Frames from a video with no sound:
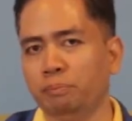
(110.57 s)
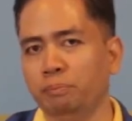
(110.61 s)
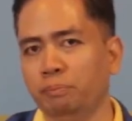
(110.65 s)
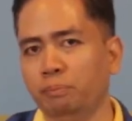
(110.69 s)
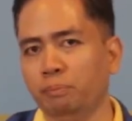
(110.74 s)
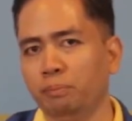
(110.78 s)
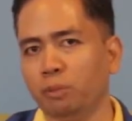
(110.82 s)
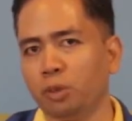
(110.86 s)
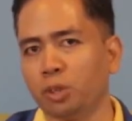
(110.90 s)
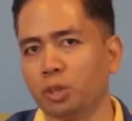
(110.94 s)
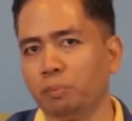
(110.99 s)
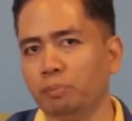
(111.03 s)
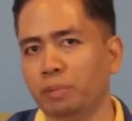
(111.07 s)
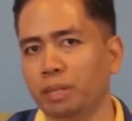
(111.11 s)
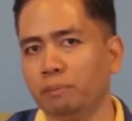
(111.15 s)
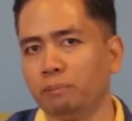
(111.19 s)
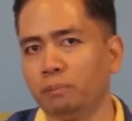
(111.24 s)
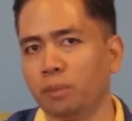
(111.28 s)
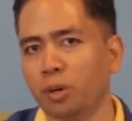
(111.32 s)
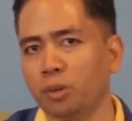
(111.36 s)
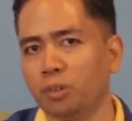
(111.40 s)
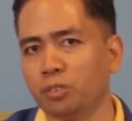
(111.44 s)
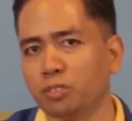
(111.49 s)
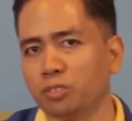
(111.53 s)
would be
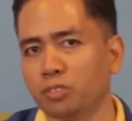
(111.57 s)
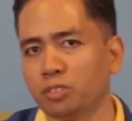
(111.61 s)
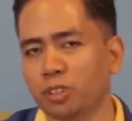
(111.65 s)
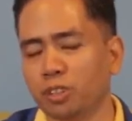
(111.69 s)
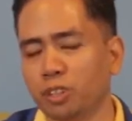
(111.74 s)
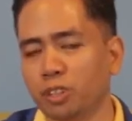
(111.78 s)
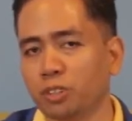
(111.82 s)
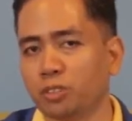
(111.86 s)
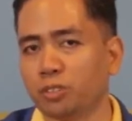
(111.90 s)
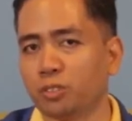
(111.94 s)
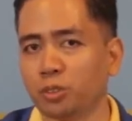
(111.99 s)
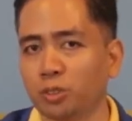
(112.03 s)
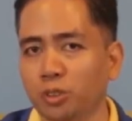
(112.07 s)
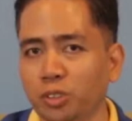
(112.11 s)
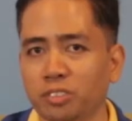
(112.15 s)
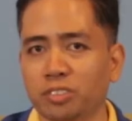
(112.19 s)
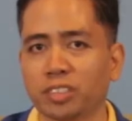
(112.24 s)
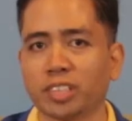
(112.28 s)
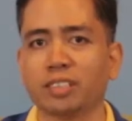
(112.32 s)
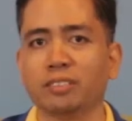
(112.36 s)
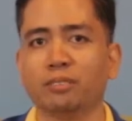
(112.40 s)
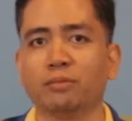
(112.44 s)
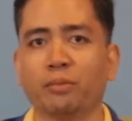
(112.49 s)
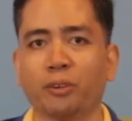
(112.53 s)
most
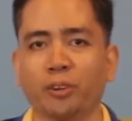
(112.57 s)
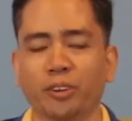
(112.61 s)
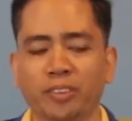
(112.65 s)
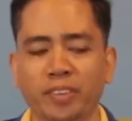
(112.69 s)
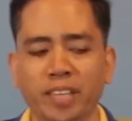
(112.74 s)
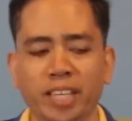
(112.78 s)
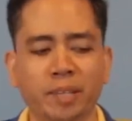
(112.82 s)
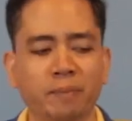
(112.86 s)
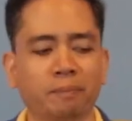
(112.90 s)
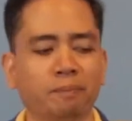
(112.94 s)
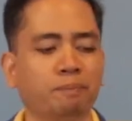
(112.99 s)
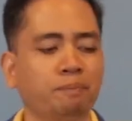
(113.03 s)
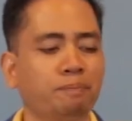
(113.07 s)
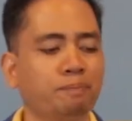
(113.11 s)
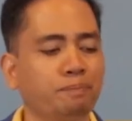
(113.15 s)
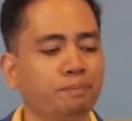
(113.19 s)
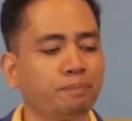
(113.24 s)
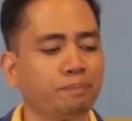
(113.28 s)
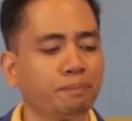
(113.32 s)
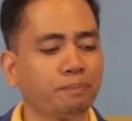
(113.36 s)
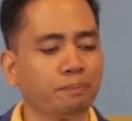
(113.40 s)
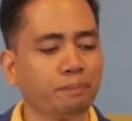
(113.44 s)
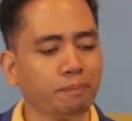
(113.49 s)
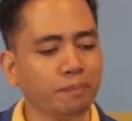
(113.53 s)
suited for them.
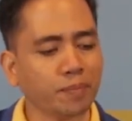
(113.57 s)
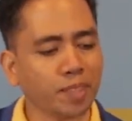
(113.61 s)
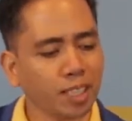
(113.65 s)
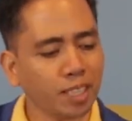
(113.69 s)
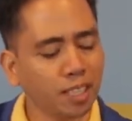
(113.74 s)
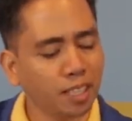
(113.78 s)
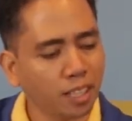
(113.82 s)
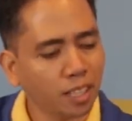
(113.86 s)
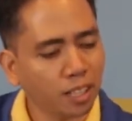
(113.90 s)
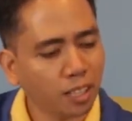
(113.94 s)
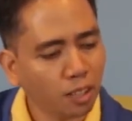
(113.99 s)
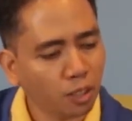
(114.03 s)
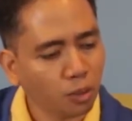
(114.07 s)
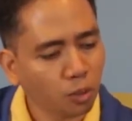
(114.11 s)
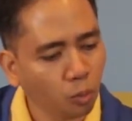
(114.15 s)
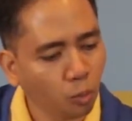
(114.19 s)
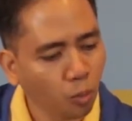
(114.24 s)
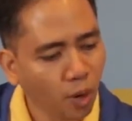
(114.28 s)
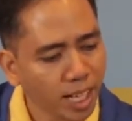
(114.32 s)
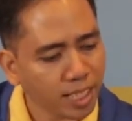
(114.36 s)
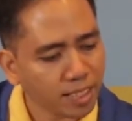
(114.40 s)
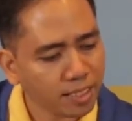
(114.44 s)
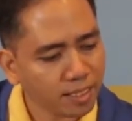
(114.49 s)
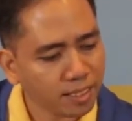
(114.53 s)

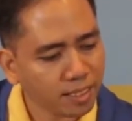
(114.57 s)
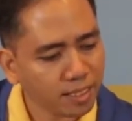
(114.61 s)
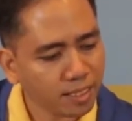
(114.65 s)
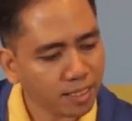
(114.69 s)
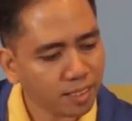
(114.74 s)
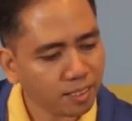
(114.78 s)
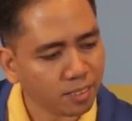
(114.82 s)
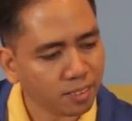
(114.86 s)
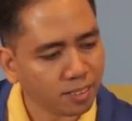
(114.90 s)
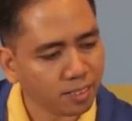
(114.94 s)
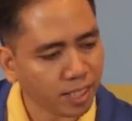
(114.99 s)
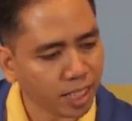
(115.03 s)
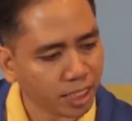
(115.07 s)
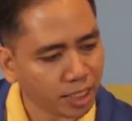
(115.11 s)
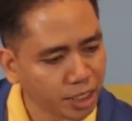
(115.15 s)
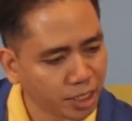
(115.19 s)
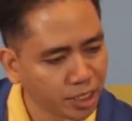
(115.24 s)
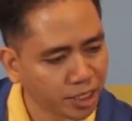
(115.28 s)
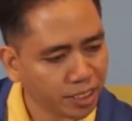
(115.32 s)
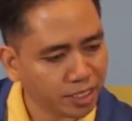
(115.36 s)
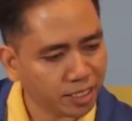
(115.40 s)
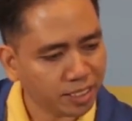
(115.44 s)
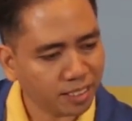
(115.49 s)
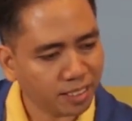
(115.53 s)
One
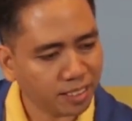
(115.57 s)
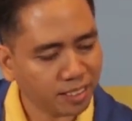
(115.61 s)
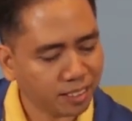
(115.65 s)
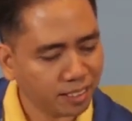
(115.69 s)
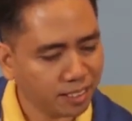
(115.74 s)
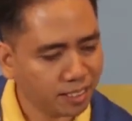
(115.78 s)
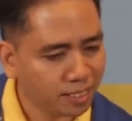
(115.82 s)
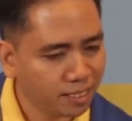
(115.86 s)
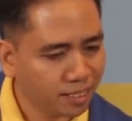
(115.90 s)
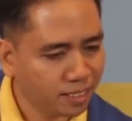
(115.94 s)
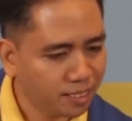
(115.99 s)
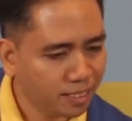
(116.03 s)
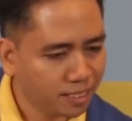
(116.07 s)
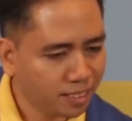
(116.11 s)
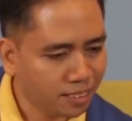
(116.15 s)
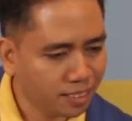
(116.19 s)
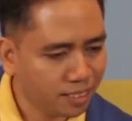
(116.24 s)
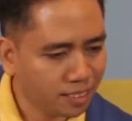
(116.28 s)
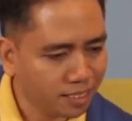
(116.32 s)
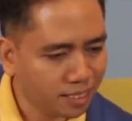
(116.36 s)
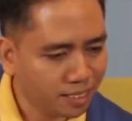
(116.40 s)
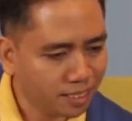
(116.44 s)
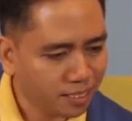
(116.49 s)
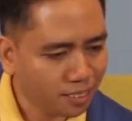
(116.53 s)
such
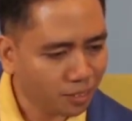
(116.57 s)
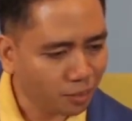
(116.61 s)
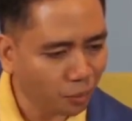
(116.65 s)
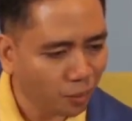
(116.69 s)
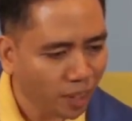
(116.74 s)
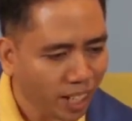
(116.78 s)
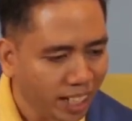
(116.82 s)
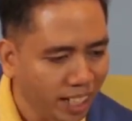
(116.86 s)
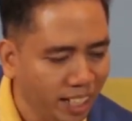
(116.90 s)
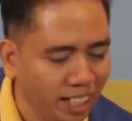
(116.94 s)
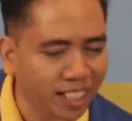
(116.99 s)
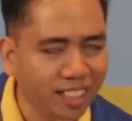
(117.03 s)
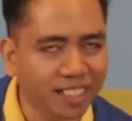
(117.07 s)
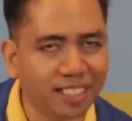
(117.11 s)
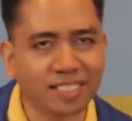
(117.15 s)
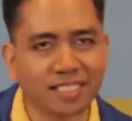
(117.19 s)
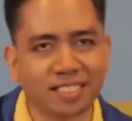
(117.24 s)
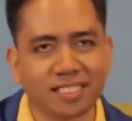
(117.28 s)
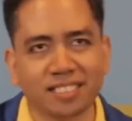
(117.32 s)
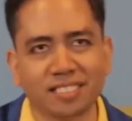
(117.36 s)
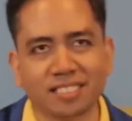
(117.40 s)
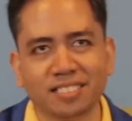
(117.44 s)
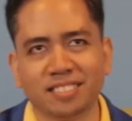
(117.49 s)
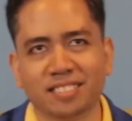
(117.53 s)
way
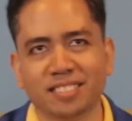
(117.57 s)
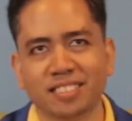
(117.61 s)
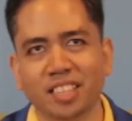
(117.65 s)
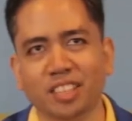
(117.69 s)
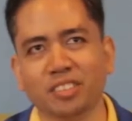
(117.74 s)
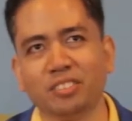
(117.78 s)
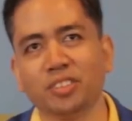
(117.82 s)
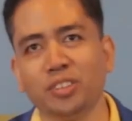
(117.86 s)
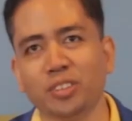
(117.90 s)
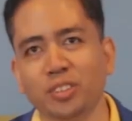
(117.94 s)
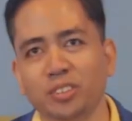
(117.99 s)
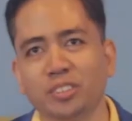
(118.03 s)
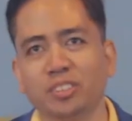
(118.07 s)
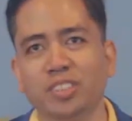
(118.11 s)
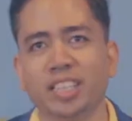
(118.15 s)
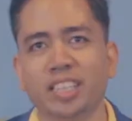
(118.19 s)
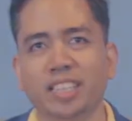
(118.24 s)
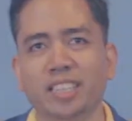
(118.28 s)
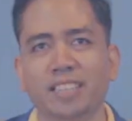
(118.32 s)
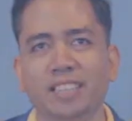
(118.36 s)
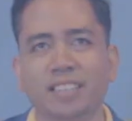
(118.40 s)
is using